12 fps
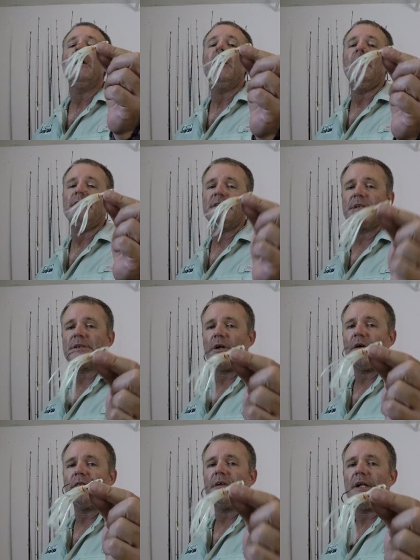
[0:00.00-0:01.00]
of
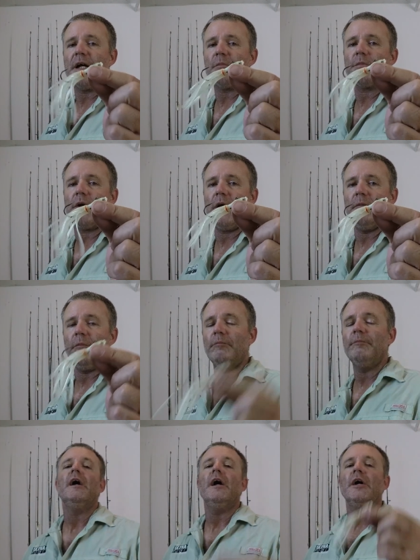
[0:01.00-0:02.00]
solving that problem.
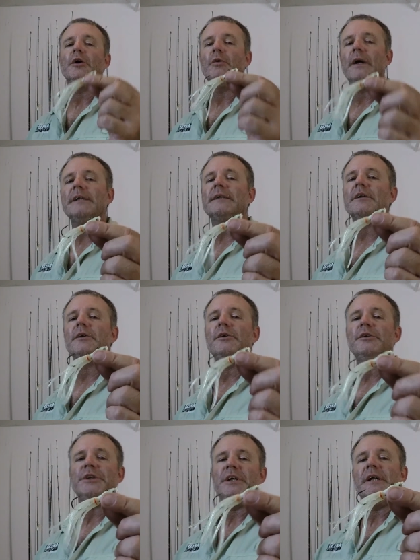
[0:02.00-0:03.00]
A great
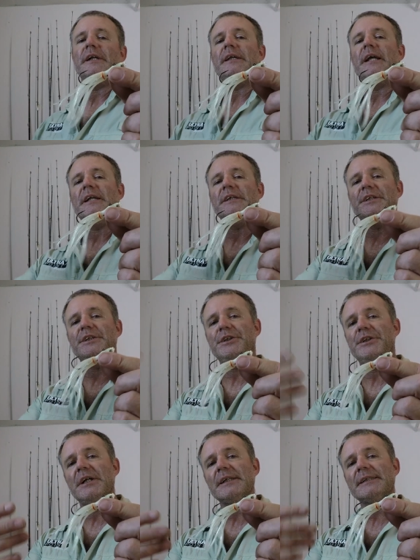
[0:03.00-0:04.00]
solution that is
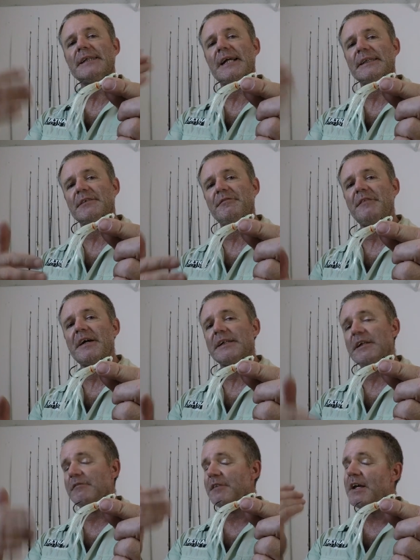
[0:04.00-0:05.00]
just as
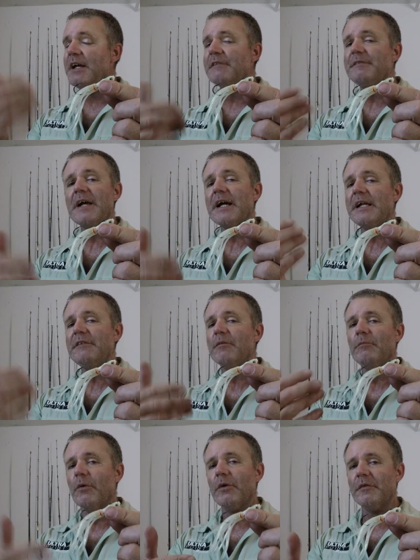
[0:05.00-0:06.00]
effective, if not
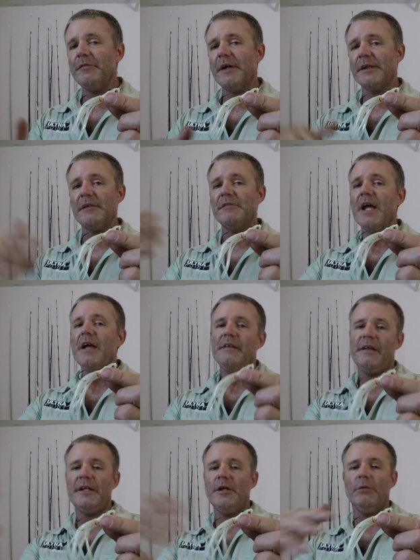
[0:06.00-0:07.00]
even more effective,
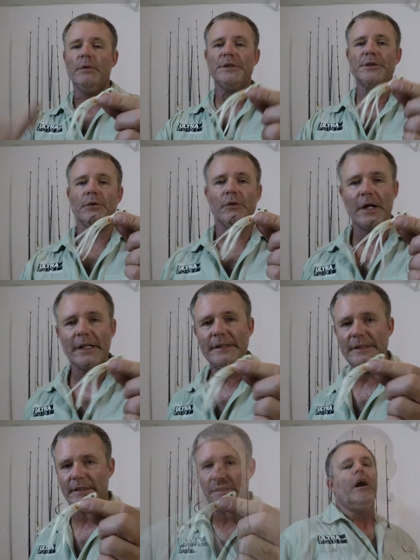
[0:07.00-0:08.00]
than the original
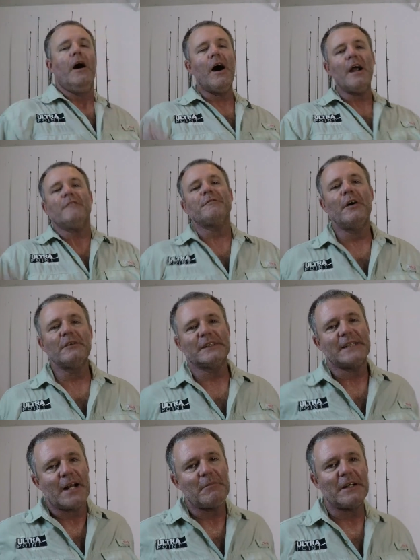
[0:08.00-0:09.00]
idea. All right, folks,
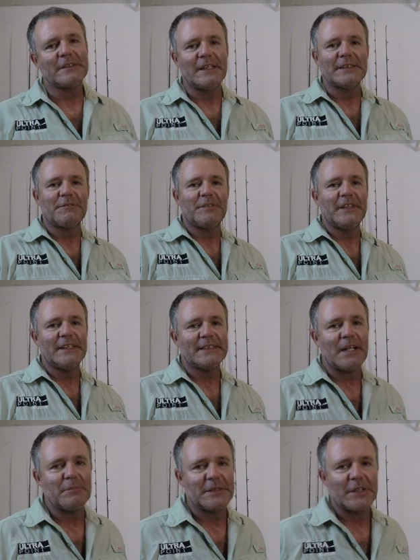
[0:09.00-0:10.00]
that about does it for this
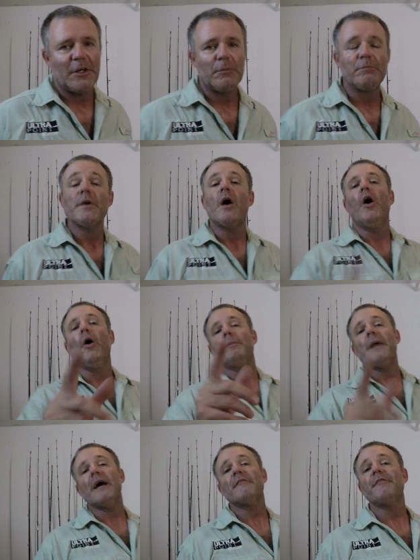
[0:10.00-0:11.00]
episode. Hope
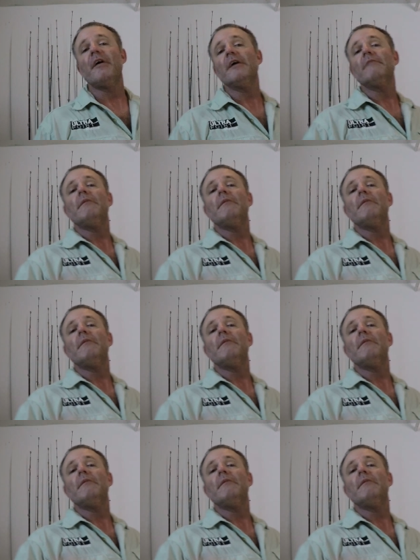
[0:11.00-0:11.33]
you had fun.